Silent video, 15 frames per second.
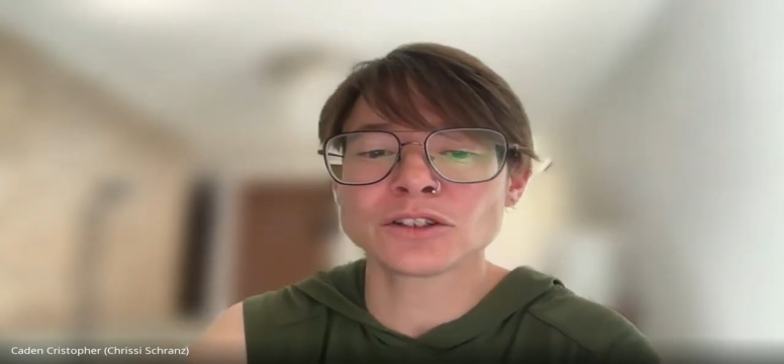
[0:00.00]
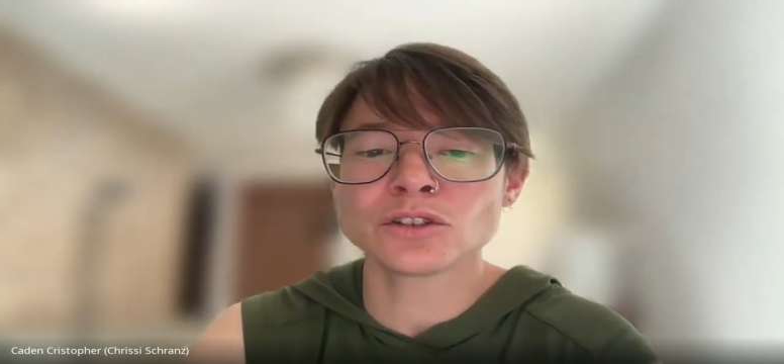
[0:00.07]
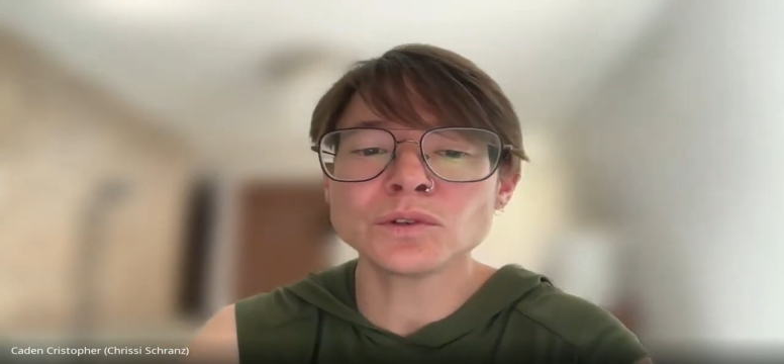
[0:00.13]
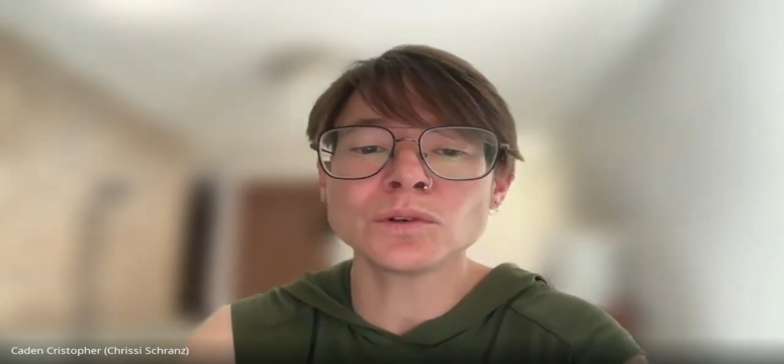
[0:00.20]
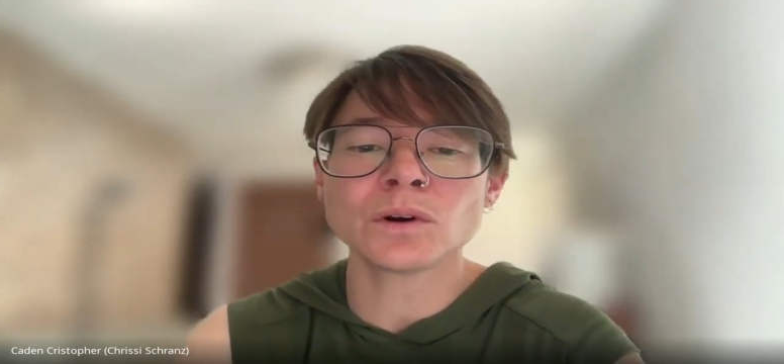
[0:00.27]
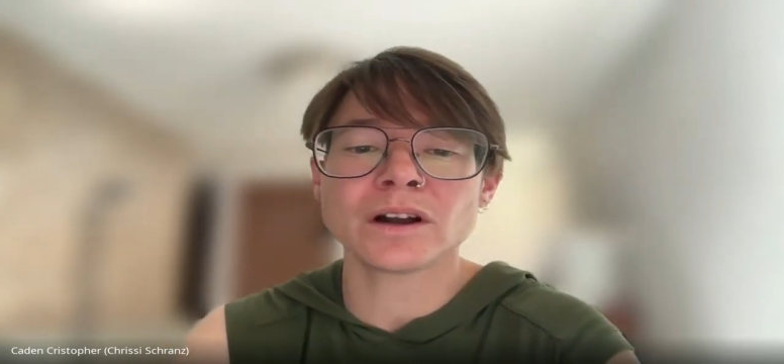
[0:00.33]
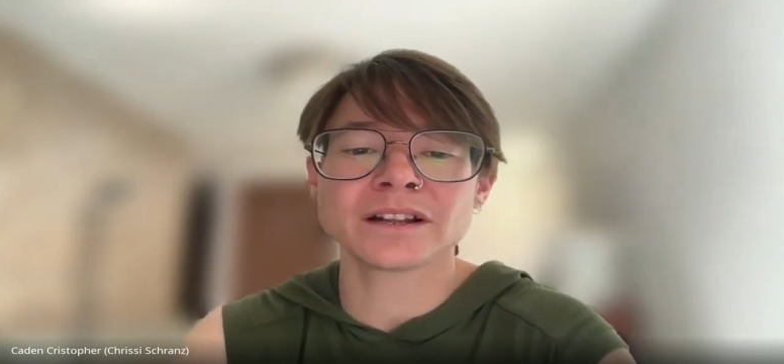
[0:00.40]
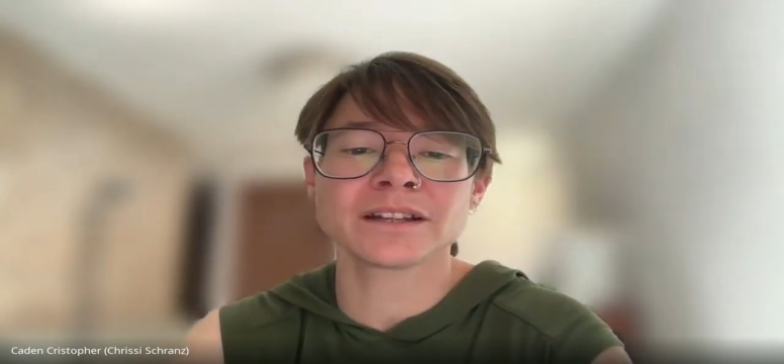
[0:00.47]

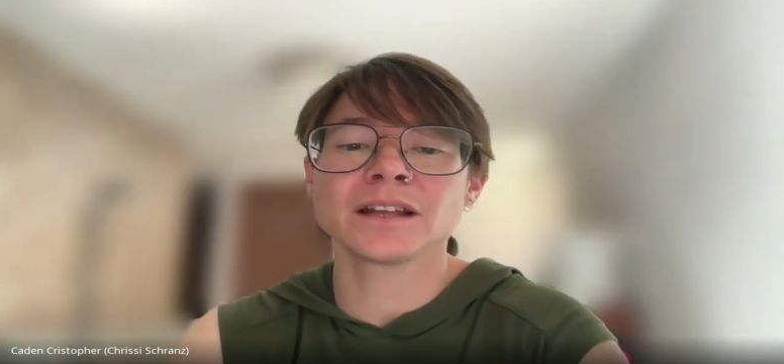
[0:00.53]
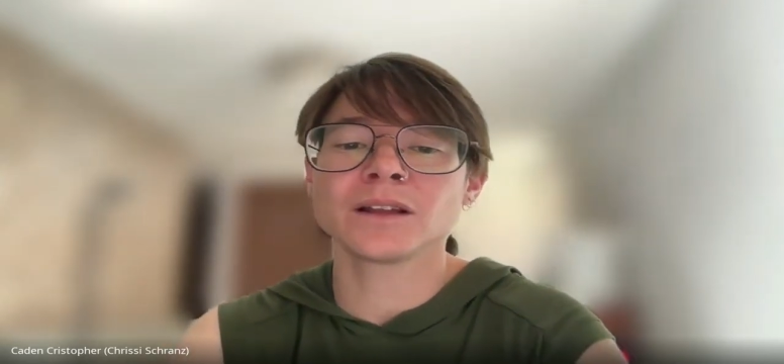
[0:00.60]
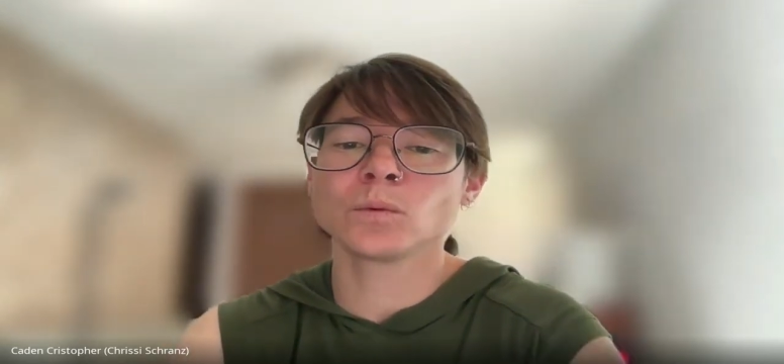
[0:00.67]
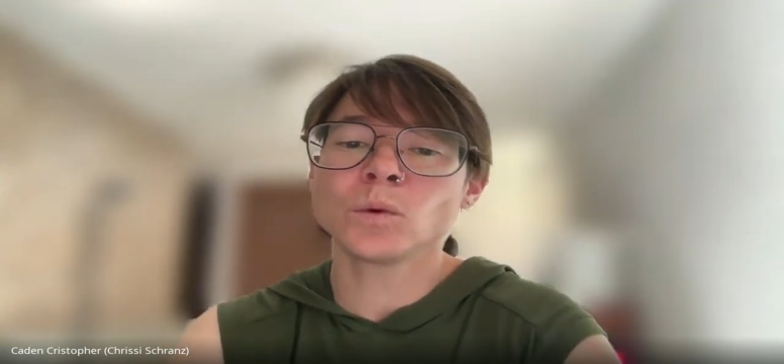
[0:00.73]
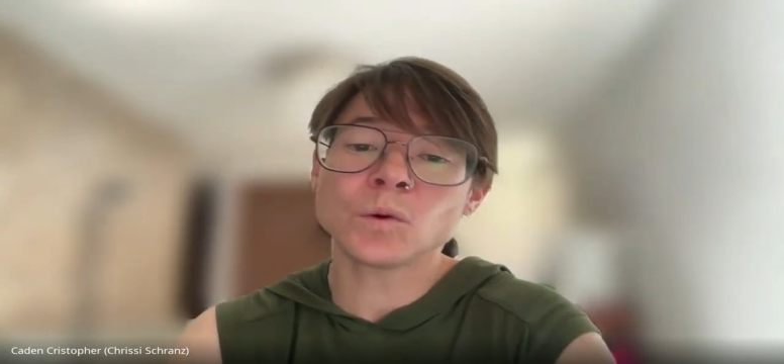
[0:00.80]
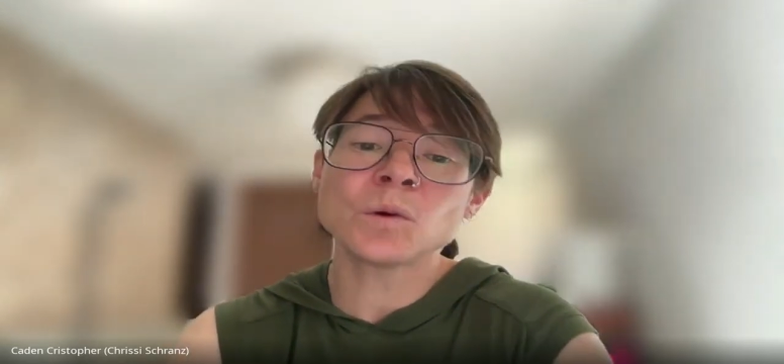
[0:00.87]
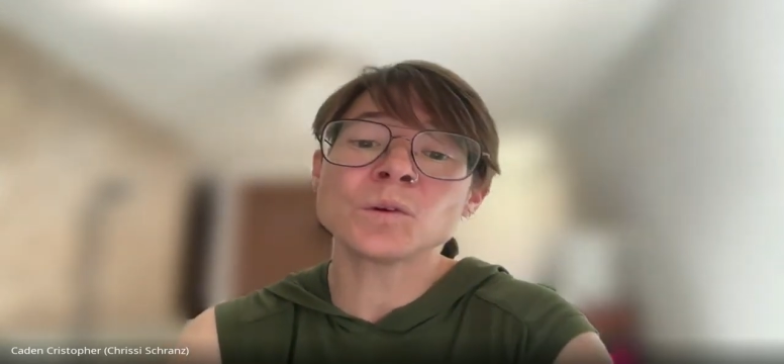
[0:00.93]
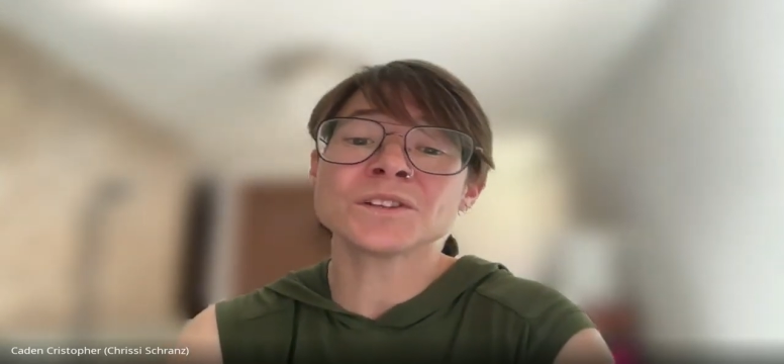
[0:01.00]
2 on the
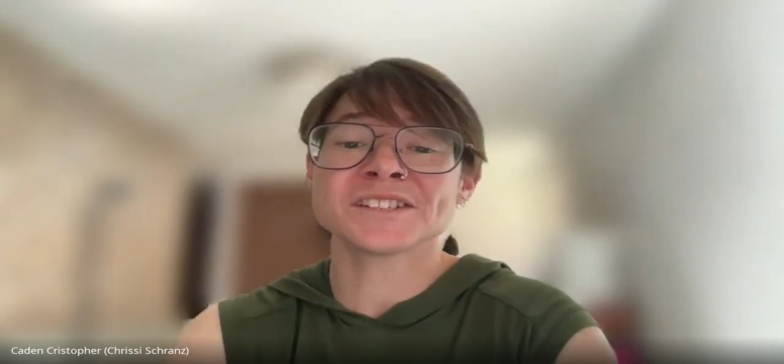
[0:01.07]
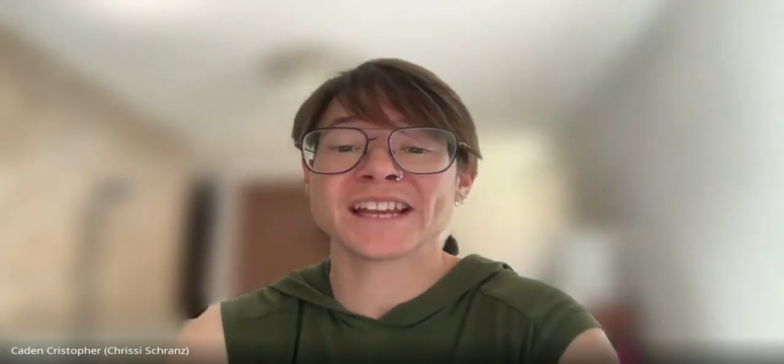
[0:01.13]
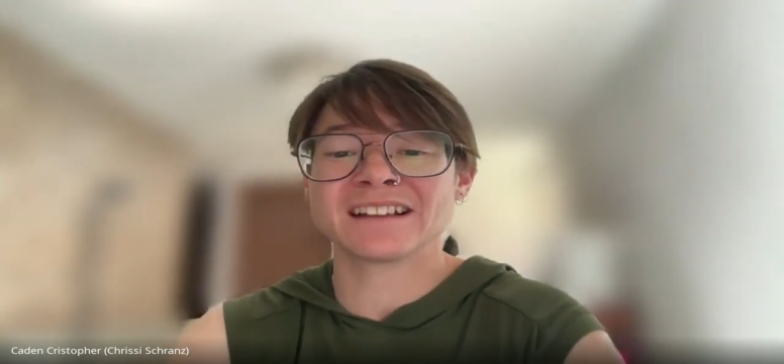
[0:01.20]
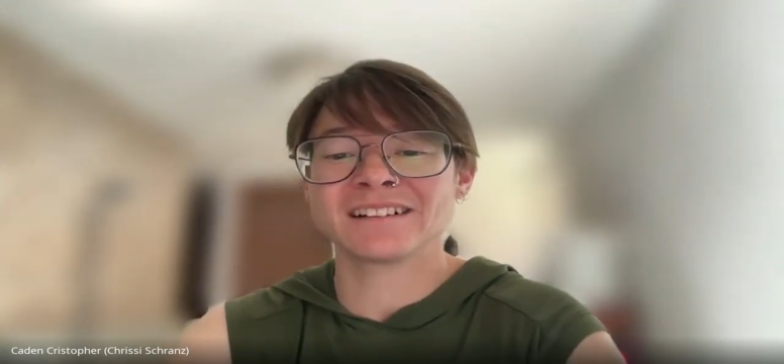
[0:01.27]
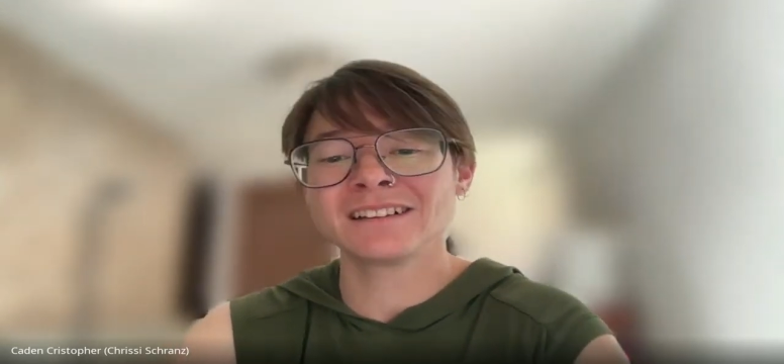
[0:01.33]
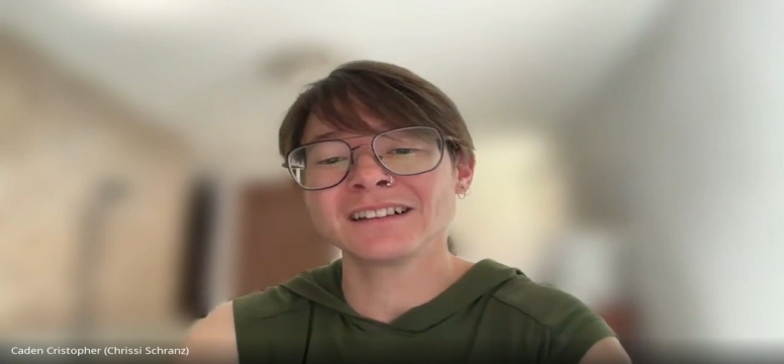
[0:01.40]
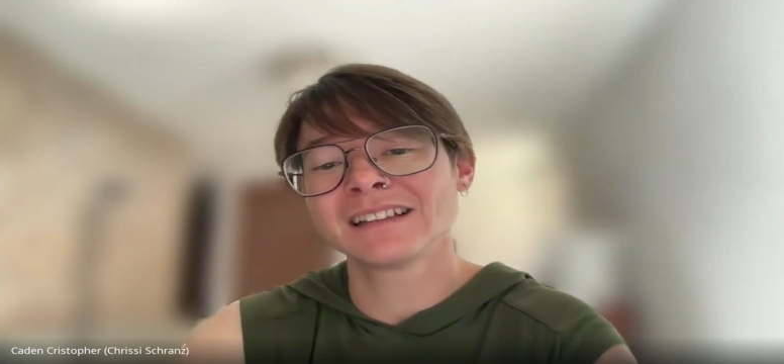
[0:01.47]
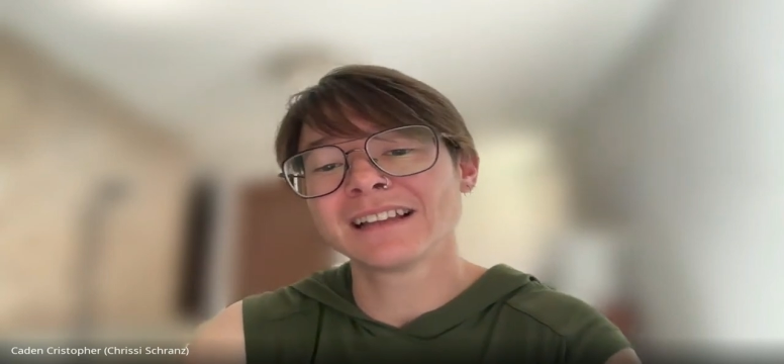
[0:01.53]
woohoo
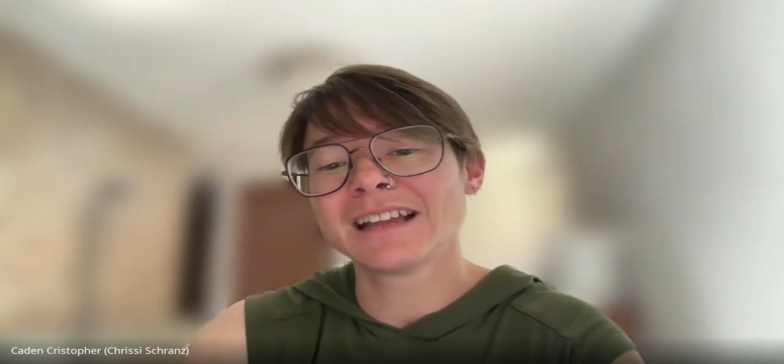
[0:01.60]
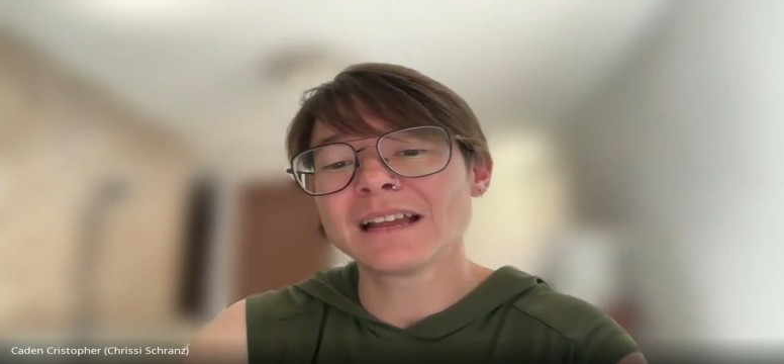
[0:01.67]
scale,